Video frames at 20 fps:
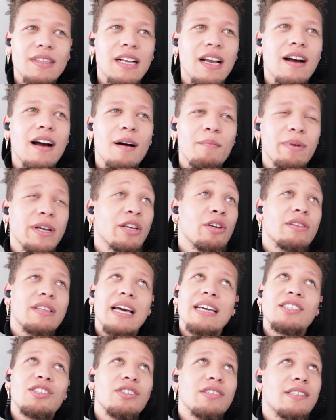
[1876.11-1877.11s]
But
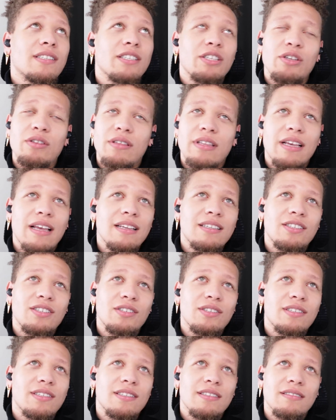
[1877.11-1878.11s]
that's
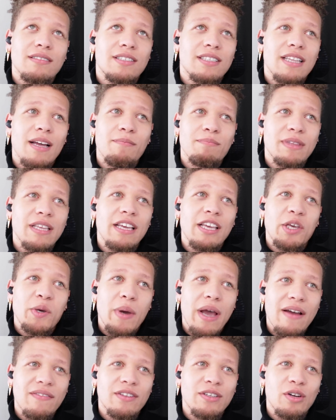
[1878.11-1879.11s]
just something you
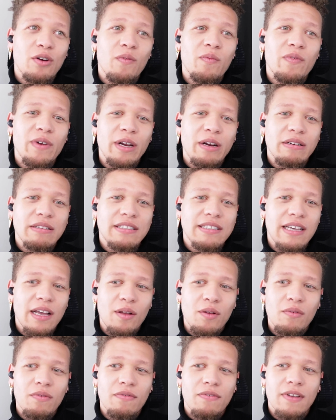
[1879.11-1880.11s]
have to know for
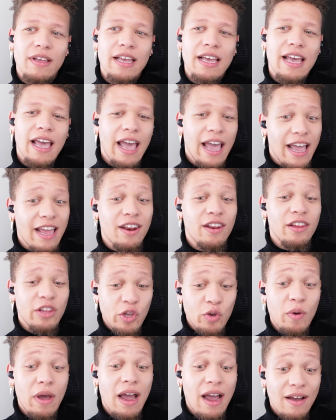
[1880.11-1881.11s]
yourself, and
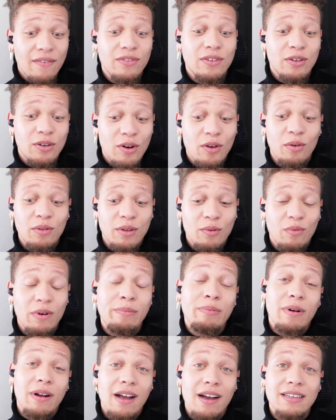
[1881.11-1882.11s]
you have to know the
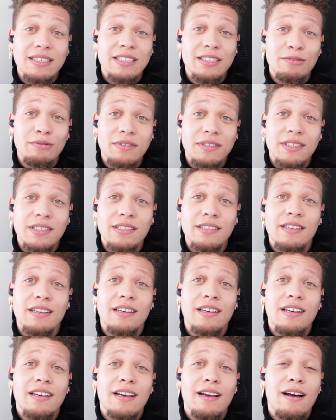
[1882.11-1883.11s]
repercussions
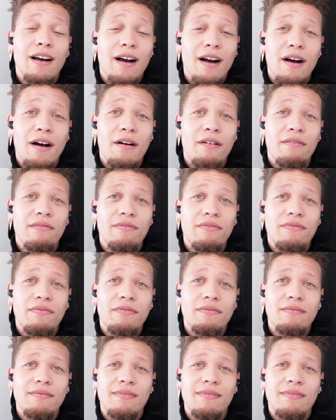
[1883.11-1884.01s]
of